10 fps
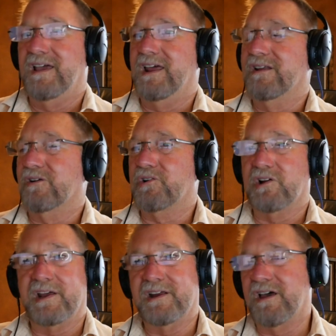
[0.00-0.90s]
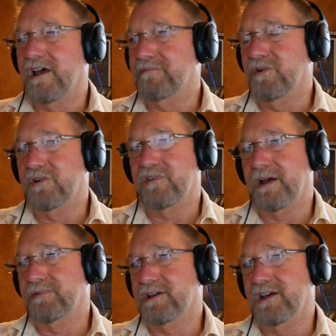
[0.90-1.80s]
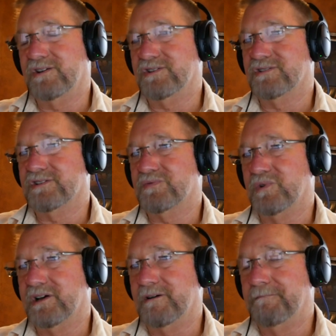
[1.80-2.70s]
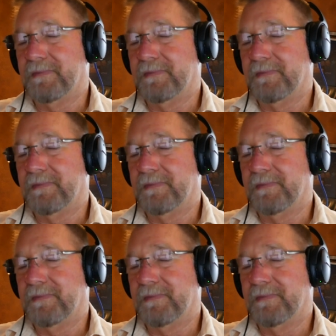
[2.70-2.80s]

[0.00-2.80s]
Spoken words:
And they're great in automotive applications as well.